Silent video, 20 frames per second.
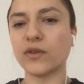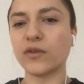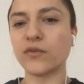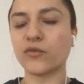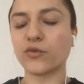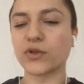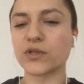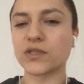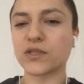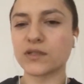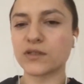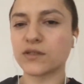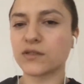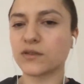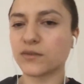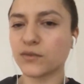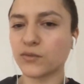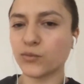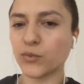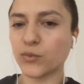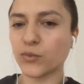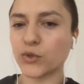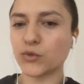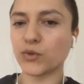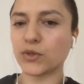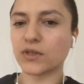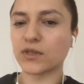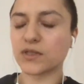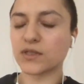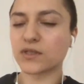differences between the
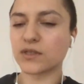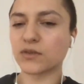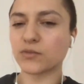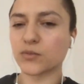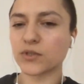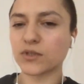systems.